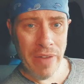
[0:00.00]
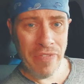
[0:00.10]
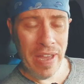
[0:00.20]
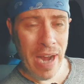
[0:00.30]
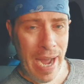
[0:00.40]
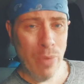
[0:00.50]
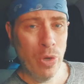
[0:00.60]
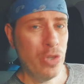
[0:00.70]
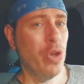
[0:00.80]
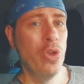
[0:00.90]
and I
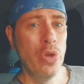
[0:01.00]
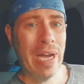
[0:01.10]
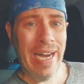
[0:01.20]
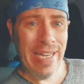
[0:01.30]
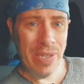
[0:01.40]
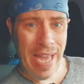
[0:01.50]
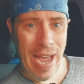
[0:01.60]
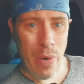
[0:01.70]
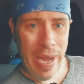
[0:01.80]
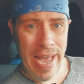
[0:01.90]
will show you guys
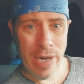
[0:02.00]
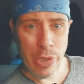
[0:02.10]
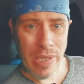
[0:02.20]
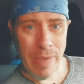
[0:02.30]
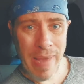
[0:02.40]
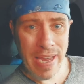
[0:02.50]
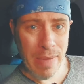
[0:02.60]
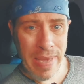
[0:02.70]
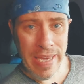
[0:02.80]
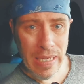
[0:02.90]
how I actually make a
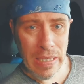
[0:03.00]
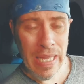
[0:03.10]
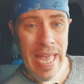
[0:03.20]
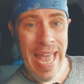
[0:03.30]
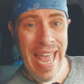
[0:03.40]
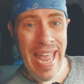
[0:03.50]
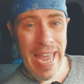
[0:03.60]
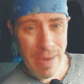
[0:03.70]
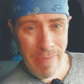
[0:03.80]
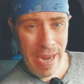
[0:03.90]
meal
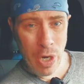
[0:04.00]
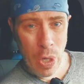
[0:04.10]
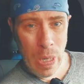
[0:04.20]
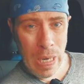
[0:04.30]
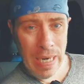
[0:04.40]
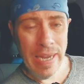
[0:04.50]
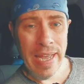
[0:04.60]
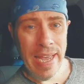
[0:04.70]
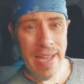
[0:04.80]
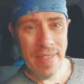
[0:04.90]
in my car
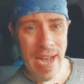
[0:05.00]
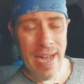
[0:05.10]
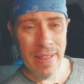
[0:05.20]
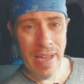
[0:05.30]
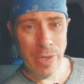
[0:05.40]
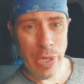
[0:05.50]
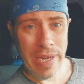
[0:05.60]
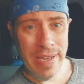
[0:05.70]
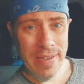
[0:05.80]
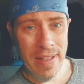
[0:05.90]
in the HotLogic.
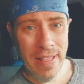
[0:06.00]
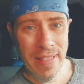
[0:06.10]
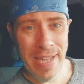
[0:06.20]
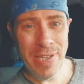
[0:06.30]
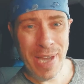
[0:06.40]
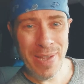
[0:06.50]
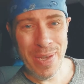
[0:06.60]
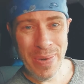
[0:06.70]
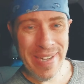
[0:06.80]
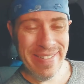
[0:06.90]
Let's get to it.